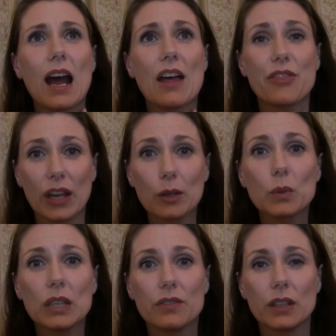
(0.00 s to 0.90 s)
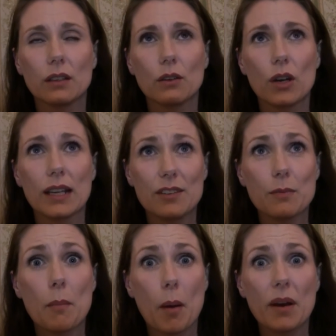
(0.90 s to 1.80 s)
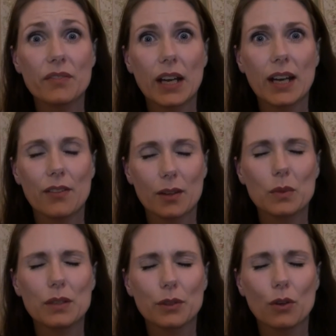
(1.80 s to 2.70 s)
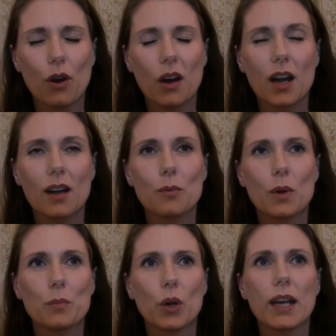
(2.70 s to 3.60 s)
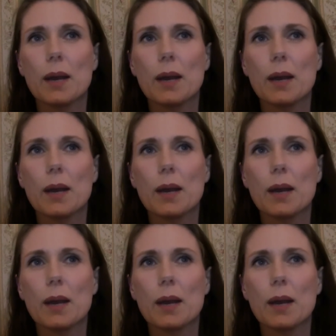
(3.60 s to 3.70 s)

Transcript: I think we even got, gave my mum a fright. I think we even got her at one point.